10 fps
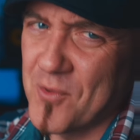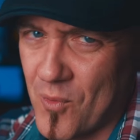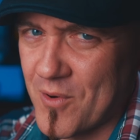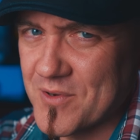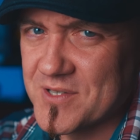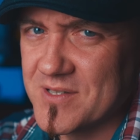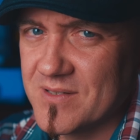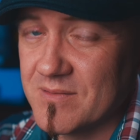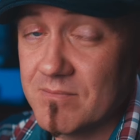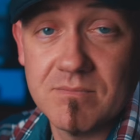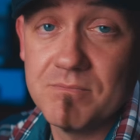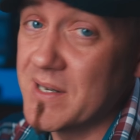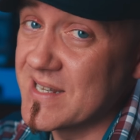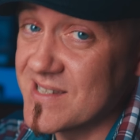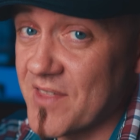the worst,
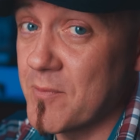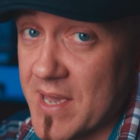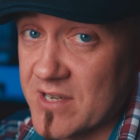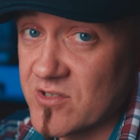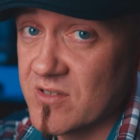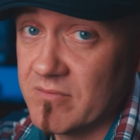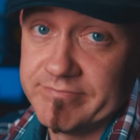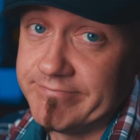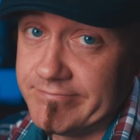but it's not the best. It's